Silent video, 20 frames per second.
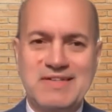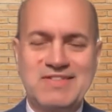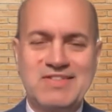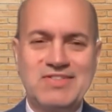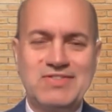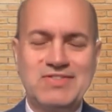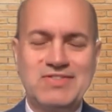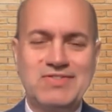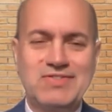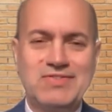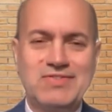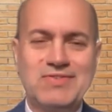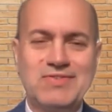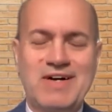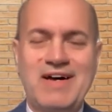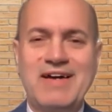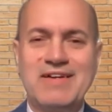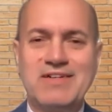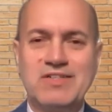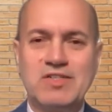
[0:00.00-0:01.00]
to
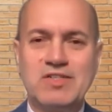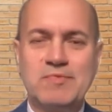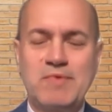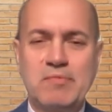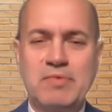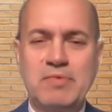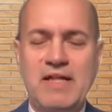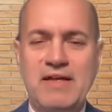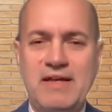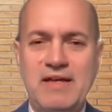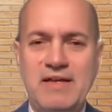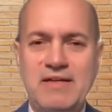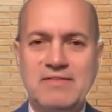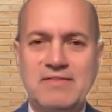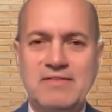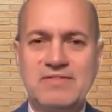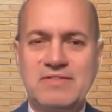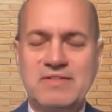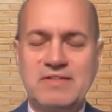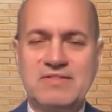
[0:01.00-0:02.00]
higher speed plans,